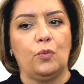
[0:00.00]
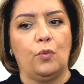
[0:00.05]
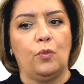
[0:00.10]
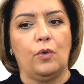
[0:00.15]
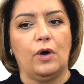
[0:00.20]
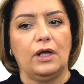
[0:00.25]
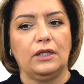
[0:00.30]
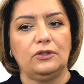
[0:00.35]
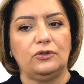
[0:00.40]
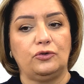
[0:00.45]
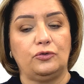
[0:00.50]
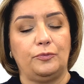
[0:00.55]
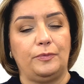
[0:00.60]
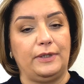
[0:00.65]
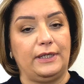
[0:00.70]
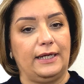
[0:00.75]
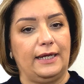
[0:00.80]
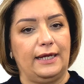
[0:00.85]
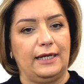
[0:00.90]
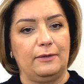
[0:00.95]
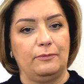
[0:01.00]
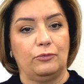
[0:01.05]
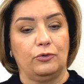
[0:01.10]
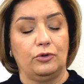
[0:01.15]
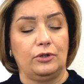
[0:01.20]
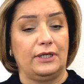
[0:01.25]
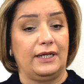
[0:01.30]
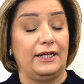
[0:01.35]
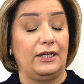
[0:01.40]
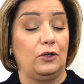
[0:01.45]
want to be
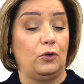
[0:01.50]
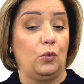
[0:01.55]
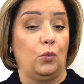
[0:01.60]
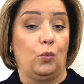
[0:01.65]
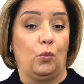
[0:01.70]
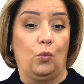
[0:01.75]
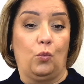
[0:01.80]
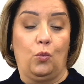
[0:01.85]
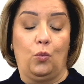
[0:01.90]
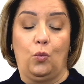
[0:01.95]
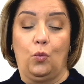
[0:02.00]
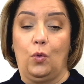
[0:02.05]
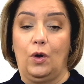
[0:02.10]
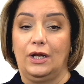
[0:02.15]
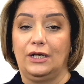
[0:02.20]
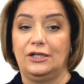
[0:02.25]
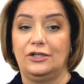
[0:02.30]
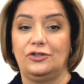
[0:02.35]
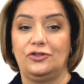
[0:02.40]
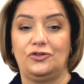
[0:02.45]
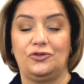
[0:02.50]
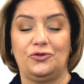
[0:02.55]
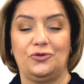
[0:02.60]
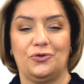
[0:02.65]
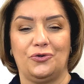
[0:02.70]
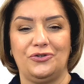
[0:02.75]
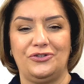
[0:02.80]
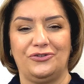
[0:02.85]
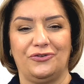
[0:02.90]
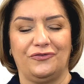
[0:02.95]
able in one
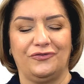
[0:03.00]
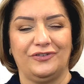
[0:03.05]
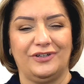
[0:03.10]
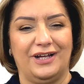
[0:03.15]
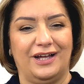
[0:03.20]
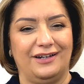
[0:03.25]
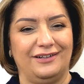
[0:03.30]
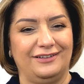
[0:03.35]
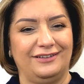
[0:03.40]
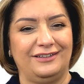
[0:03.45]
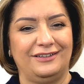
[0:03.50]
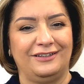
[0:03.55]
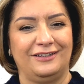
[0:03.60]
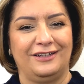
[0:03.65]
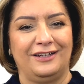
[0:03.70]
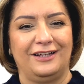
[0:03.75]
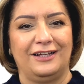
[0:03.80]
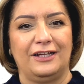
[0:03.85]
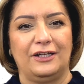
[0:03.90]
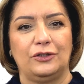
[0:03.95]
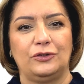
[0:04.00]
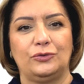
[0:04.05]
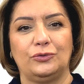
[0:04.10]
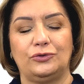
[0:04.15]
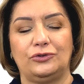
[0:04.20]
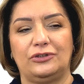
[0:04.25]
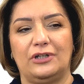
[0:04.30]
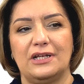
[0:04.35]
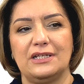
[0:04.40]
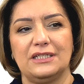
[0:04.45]
choice of color to
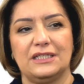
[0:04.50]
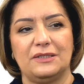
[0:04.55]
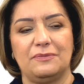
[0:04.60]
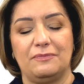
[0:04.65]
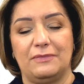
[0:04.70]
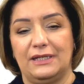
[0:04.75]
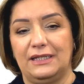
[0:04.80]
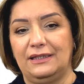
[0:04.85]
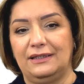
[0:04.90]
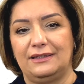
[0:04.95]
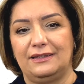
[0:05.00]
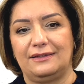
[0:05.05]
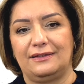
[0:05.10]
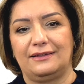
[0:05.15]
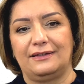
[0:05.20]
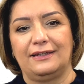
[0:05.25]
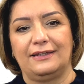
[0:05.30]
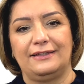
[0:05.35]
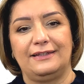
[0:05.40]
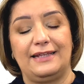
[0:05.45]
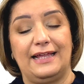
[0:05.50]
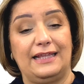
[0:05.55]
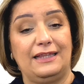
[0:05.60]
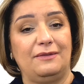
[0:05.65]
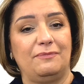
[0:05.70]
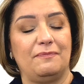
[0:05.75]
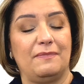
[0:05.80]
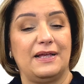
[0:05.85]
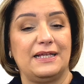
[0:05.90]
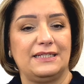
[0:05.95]
transmit
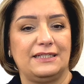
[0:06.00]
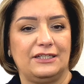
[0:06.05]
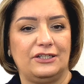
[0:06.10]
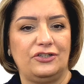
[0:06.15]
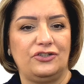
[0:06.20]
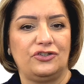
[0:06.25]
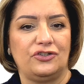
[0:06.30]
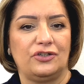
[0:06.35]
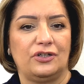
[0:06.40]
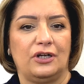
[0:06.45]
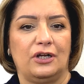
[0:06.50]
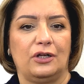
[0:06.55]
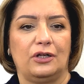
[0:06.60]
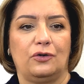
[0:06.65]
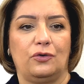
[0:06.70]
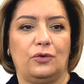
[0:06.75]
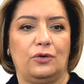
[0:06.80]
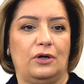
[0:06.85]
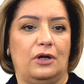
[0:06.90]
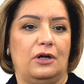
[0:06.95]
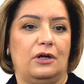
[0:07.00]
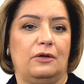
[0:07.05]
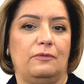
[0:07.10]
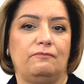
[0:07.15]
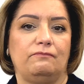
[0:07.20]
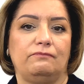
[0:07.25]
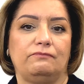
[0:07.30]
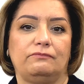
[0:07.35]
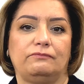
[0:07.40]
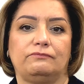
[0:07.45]
that message.
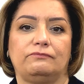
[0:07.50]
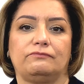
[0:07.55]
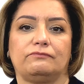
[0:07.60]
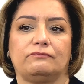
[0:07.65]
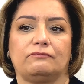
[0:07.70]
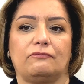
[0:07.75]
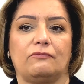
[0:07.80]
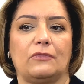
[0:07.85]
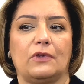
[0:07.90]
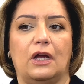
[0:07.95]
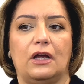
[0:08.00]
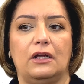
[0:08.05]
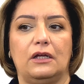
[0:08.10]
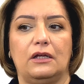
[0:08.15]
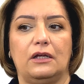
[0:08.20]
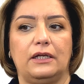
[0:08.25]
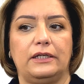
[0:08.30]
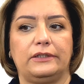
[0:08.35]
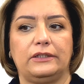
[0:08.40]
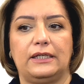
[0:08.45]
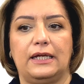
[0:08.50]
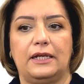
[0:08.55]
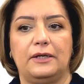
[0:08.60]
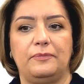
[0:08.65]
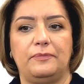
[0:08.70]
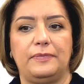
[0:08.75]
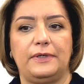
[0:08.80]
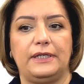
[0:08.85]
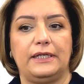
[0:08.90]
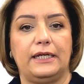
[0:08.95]
Um, it can
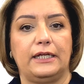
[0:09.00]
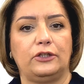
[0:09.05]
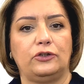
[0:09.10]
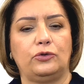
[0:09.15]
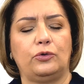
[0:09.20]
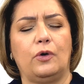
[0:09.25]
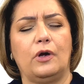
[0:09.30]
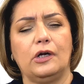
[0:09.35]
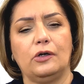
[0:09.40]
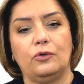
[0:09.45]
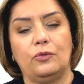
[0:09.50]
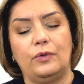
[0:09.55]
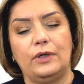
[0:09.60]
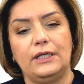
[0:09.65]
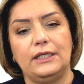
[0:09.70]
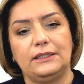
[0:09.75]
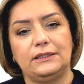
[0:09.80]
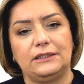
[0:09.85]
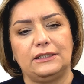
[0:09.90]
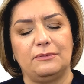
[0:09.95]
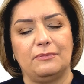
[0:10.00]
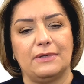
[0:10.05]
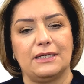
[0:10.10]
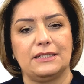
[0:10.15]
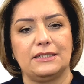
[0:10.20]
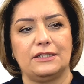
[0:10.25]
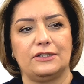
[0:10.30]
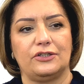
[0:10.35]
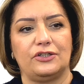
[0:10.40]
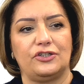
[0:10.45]
be a tranquility
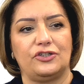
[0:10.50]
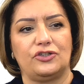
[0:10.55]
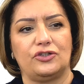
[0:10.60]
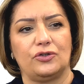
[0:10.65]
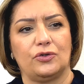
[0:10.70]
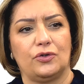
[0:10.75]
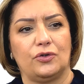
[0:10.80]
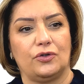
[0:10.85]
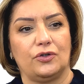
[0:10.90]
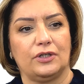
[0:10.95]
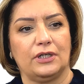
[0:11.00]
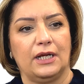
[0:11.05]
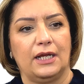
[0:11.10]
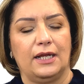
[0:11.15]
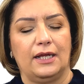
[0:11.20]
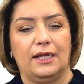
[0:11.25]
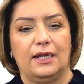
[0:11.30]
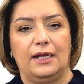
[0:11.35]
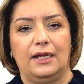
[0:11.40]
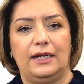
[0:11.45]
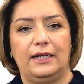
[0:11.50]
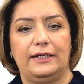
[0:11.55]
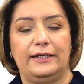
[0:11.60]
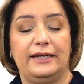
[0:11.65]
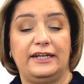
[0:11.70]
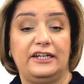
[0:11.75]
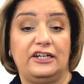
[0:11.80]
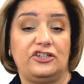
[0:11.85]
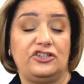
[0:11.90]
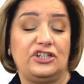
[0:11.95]
message or an
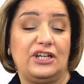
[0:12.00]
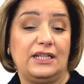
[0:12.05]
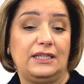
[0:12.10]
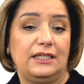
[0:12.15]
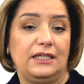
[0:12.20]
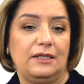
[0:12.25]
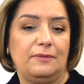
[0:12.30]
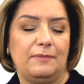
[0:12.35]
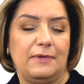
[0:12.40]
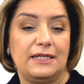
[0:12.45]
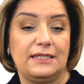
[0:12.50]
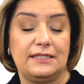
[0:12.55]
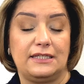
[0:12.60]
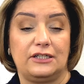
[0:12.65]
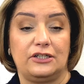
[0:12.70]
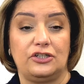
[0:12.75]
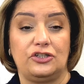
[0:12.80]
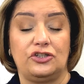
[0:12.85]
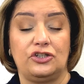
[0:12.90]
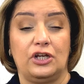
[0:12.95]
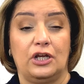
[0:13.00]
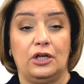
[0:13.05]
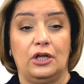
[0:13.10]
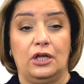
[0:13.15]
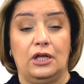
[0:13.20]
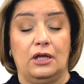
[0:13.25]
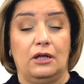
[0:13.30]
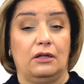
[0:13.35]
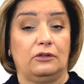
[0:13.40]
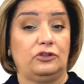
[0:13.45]
energetic message.
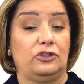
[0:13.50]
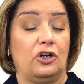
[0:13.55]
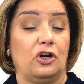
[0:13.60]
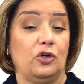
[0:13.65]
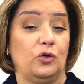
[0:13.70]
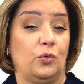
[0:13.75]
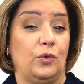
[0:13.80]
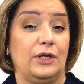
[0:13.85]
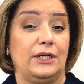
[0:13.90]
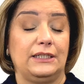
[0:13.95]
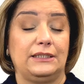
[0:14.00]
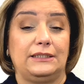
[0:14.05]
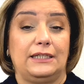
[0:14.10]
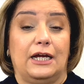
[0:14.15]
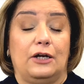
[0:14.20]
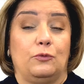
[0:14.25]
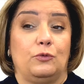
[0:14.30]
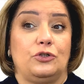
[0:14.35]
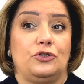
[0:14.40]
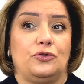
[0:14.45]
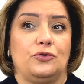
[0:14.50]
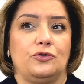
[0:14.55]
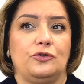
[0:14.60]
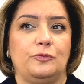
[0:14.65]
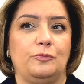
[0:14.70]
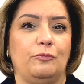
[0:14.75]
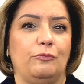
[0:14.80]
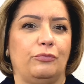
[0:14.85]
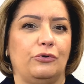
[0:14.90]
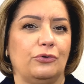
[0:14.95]
Tranquility, I will choose
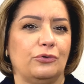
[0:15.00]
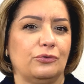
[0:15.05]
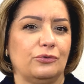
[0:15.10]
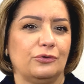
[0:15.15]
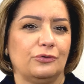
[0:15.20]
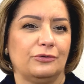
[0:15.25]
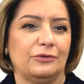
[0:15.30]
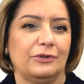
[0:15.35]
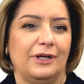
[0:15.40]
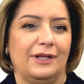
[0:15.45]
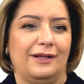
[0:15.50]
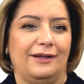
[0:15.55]
blue.